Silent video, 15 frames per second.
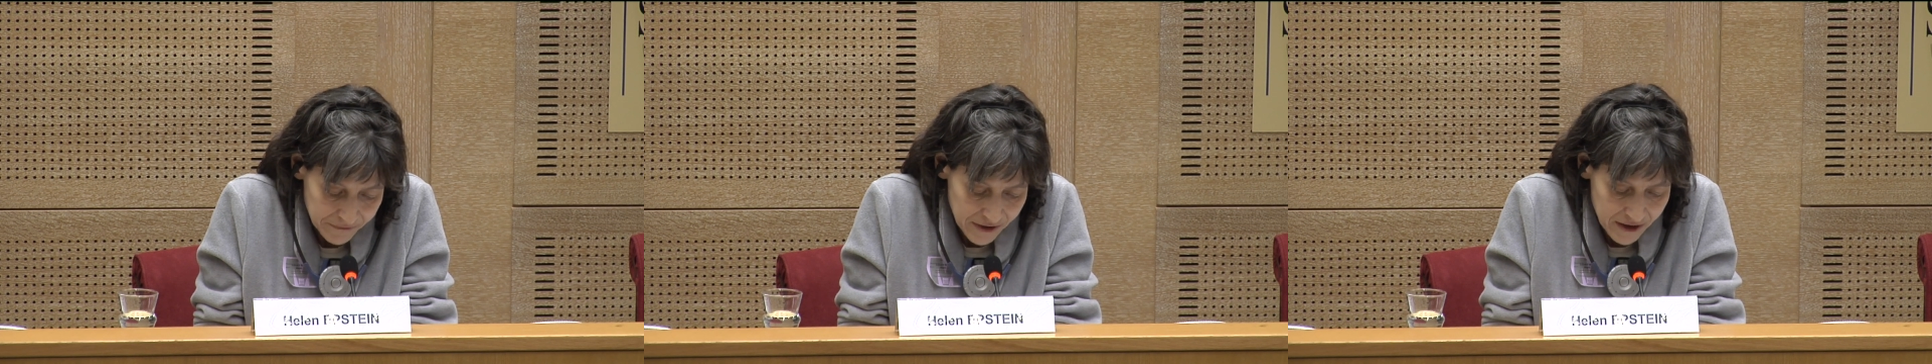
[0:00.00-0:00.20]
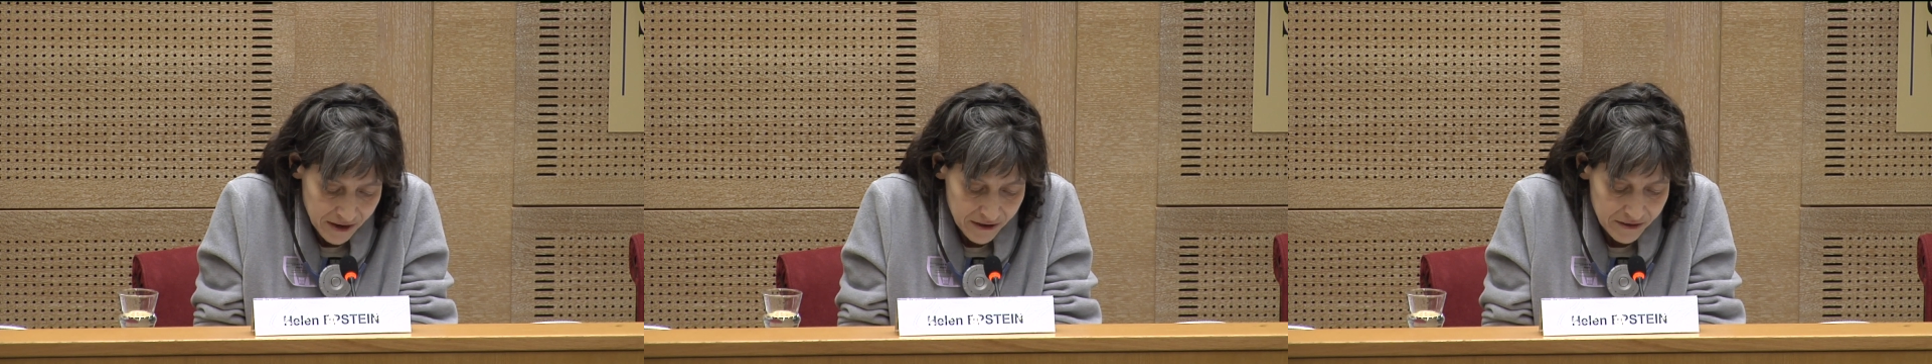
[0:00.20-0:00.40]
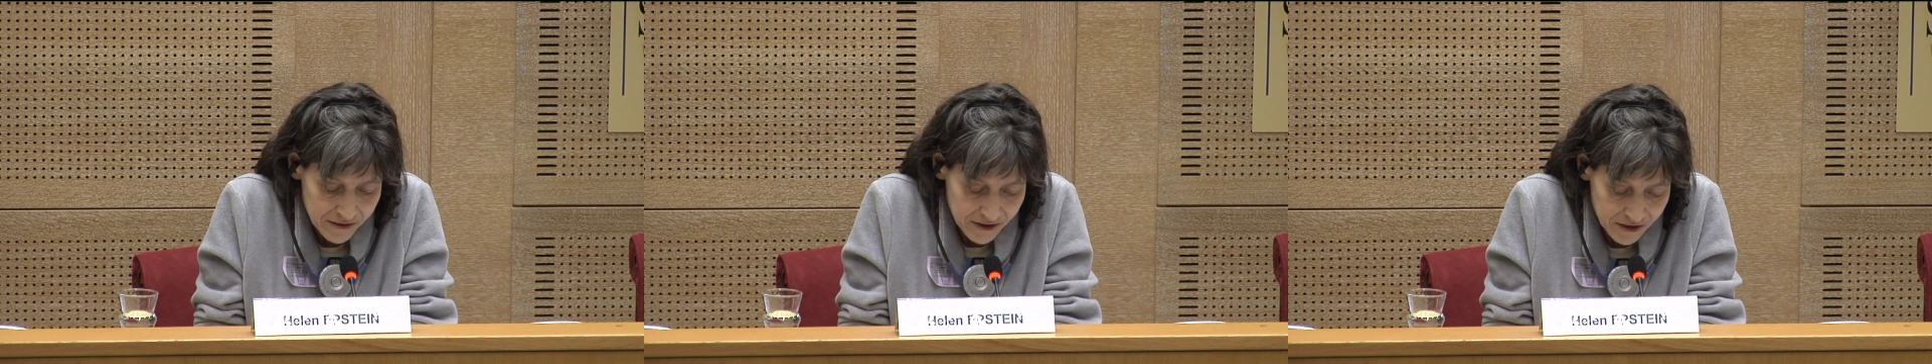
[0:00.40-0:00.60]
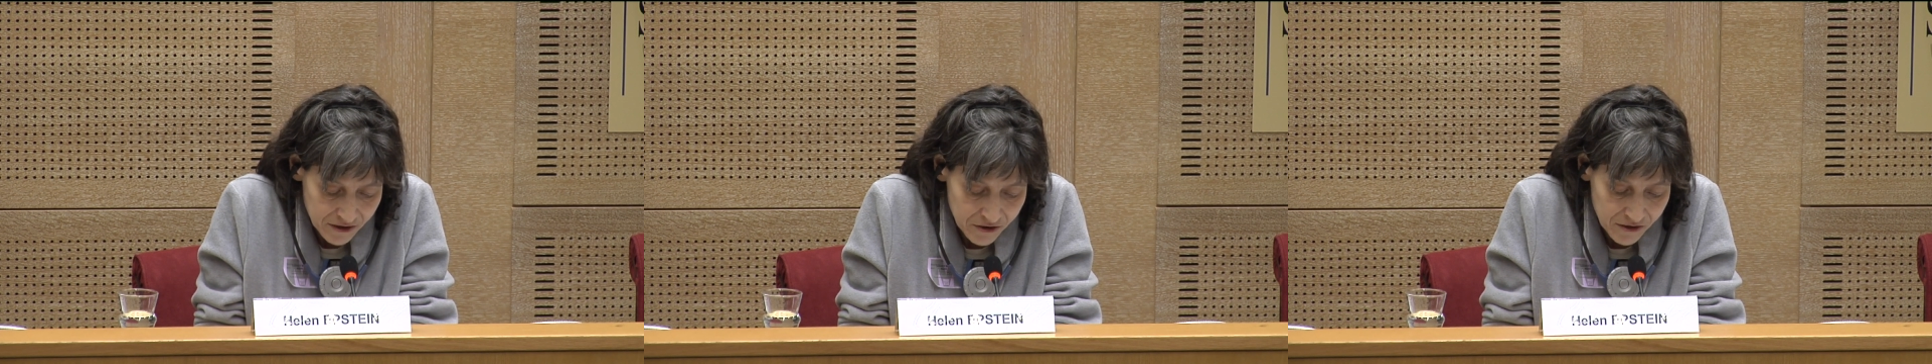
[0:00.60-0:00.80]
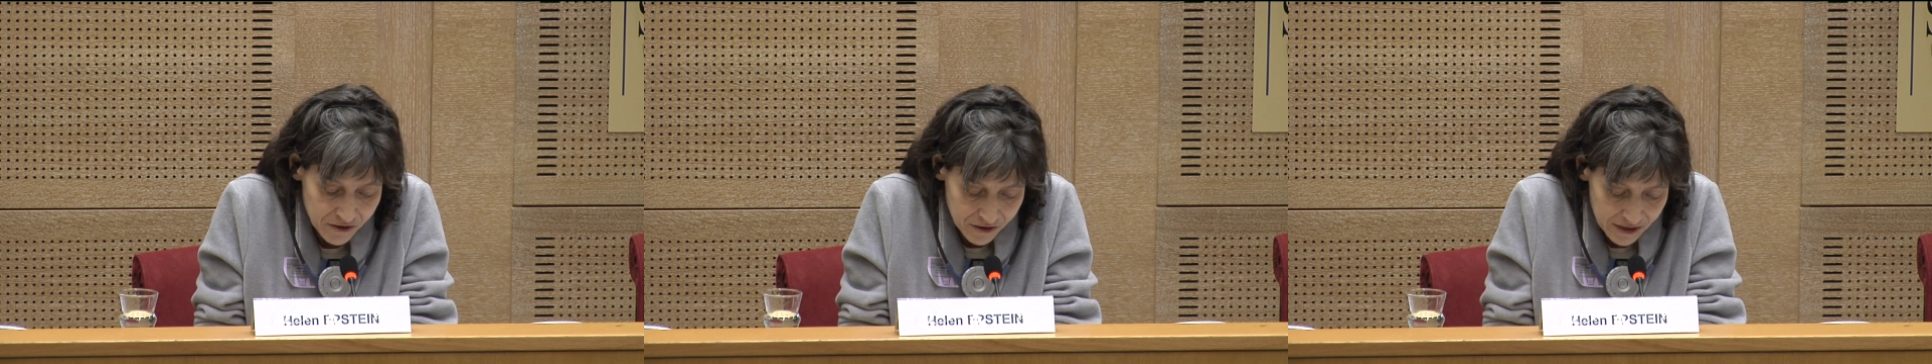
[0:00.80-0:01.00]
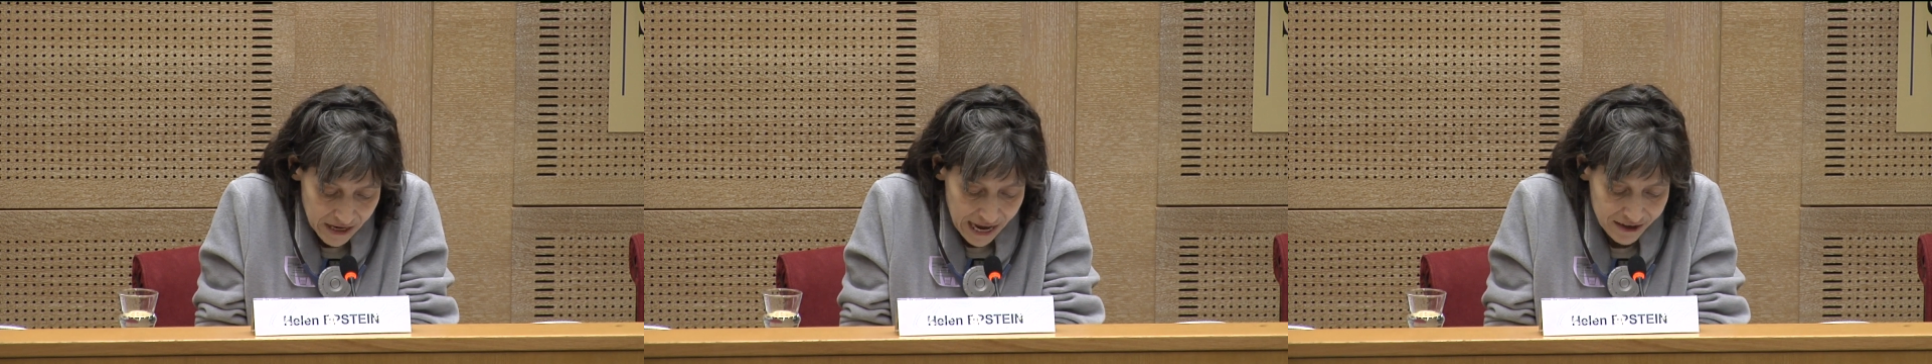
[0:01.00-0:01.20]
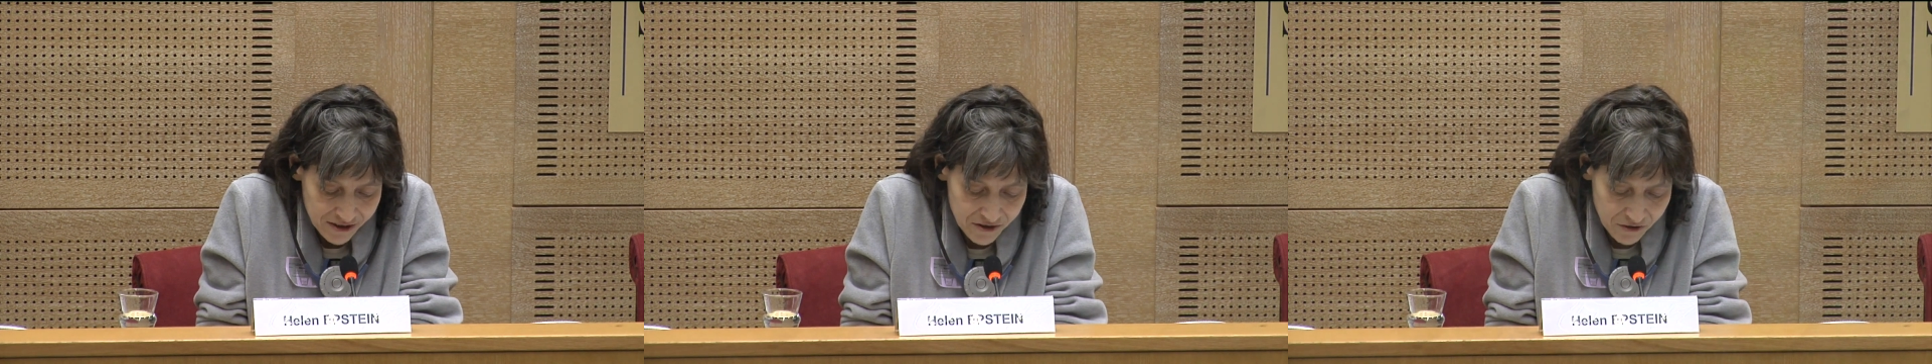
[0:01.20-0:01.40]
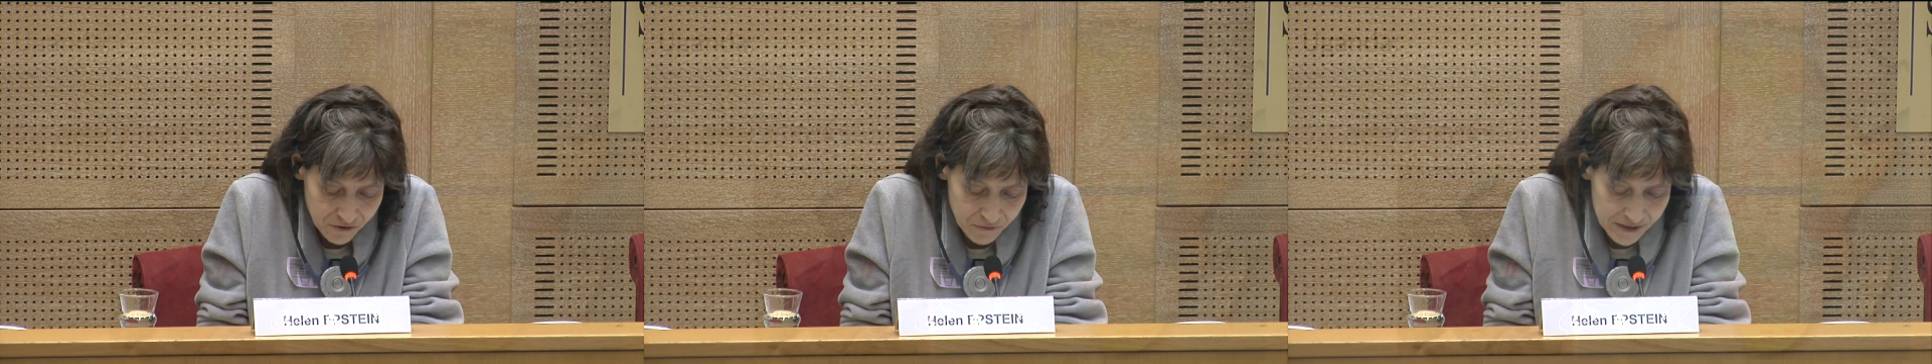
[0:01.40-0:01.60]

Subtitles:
the National